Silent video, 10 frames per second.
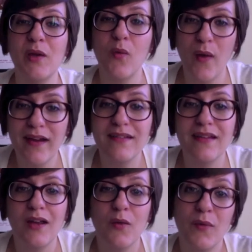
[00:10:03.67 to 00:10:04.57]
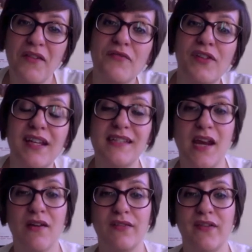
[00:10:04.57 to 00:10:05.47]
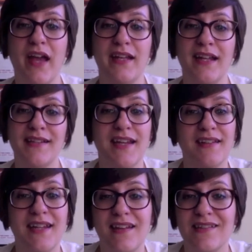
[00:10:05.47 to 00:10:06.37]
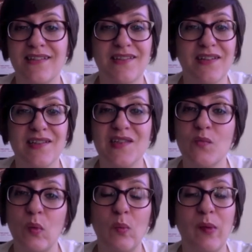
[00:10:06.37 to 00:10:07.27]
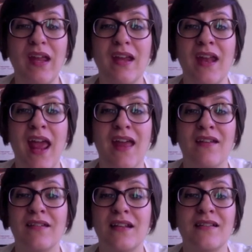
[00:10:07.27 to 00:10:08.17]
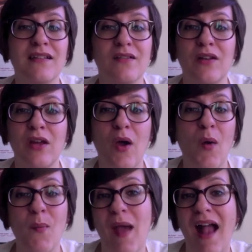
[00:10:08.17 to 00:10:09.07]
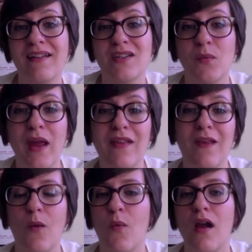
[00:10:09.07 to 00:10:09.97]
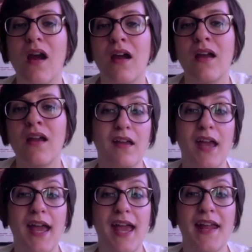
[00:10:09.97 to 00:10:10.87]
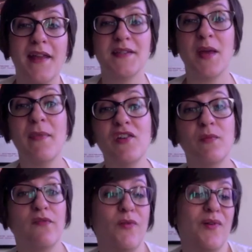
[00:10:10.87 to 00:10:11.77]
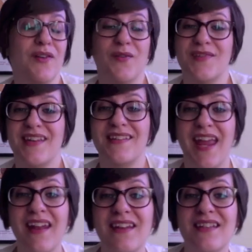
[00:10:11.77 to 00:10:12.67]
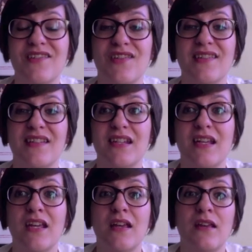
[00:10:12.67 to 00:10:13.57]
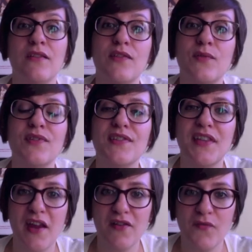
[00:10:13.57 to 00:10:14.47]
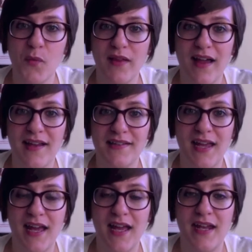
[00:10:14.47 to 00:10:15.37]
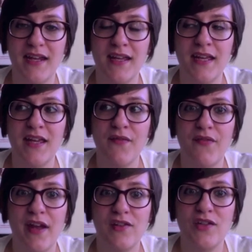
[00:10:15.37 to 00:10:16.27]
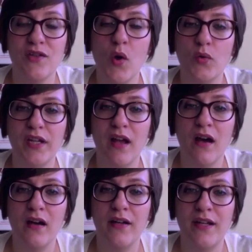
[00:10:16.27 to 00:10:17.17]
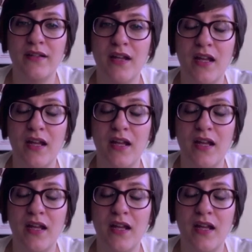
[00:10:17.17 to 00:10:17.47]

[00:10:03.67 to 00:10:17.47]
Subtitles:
quite rightfully terrified that Santana's just going to swoop in and things are going to go back to the way they were. And as I mentioned before, Santana is just so scared of what lies ahead that she's holding on, and